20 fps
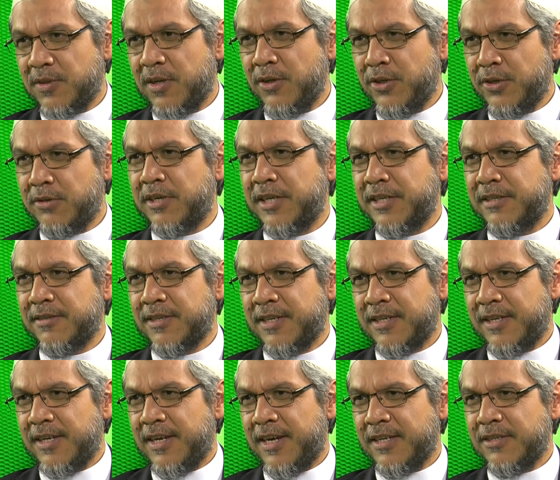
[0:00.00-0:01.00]

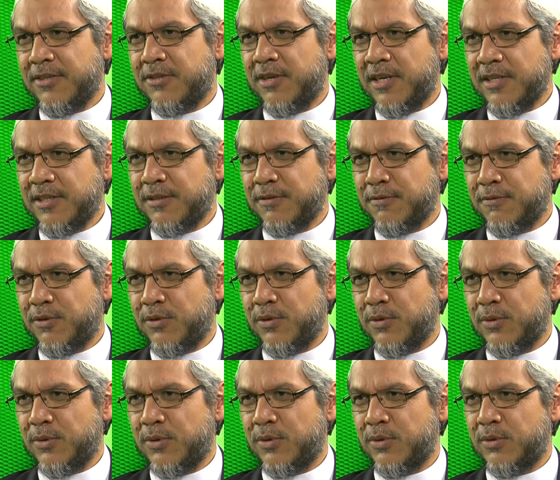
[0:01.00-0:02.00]
alluring and attractive
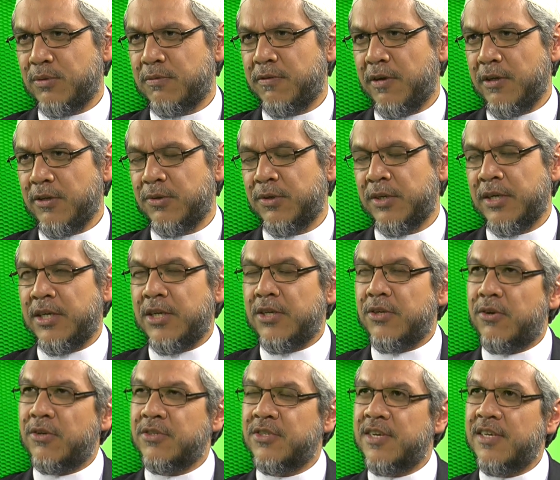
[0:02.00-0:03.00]
to follow. Yeah.
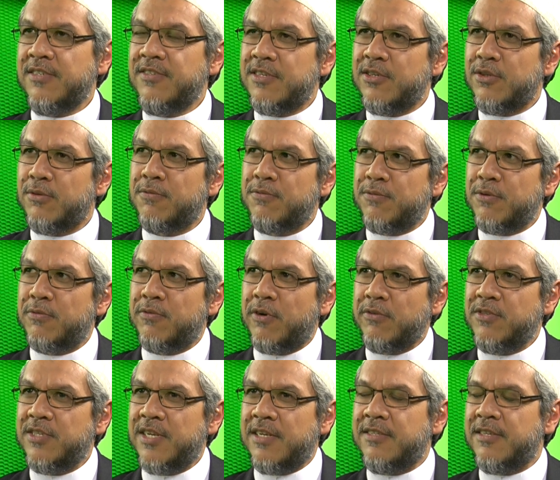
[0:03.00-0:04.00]
Dr. Jassir, you've
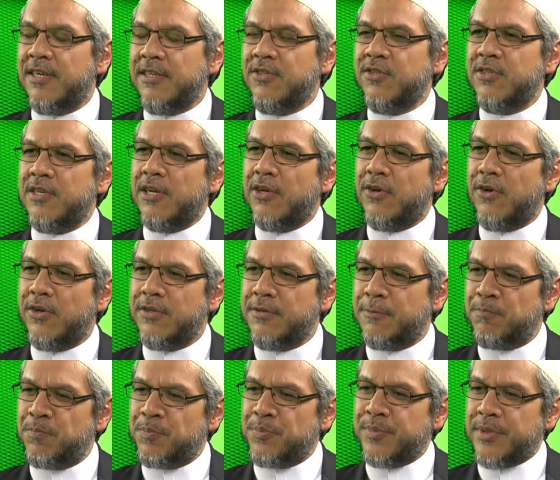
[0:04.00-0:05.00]
obviously touched now
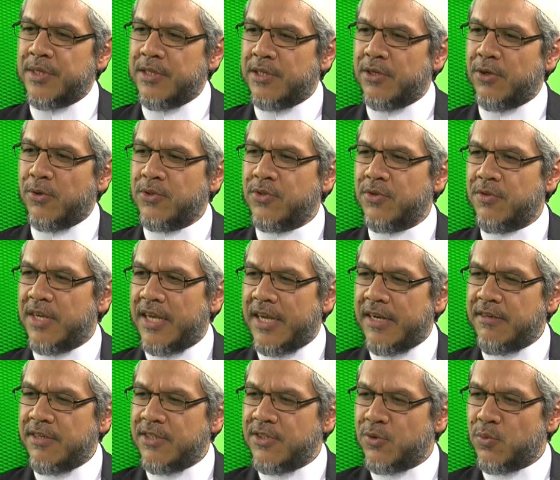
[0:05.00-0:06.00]
on also the
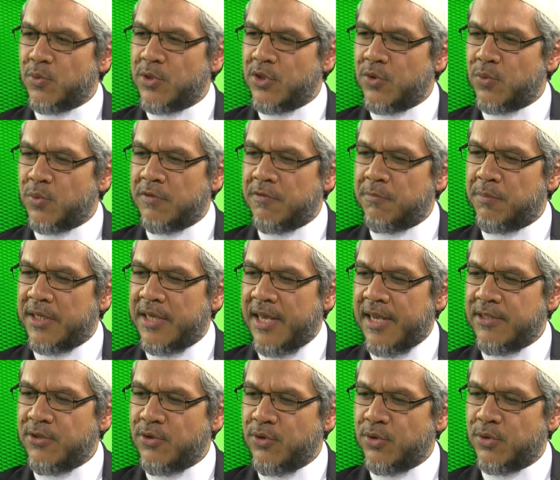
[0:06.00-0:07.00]
areas which we've
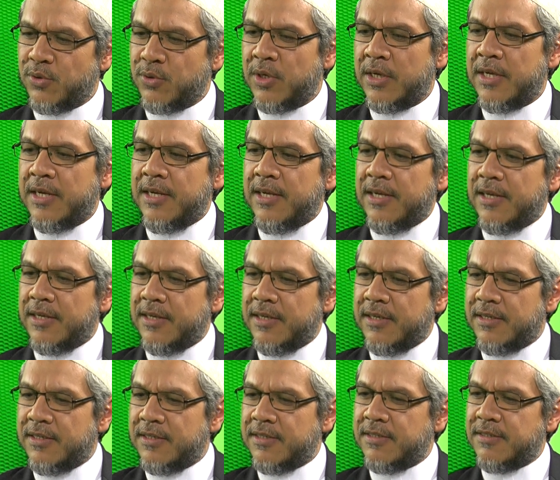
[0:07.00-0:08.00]
began to
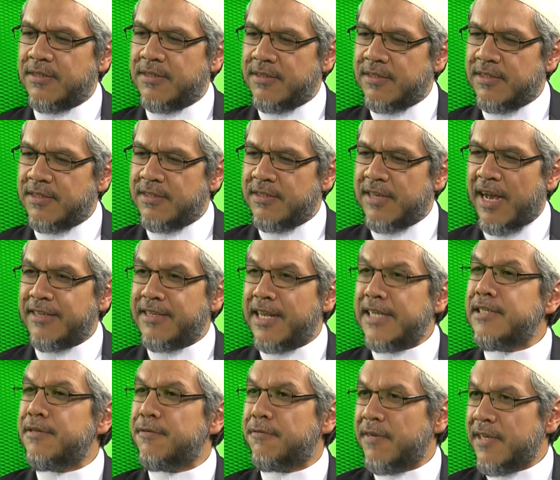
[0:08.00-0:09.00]

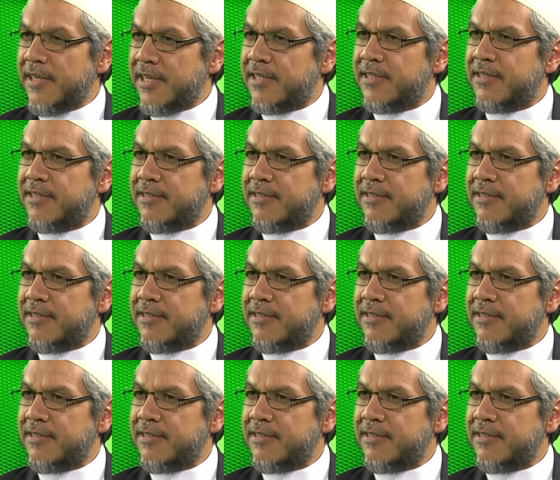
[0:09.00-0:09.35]
identify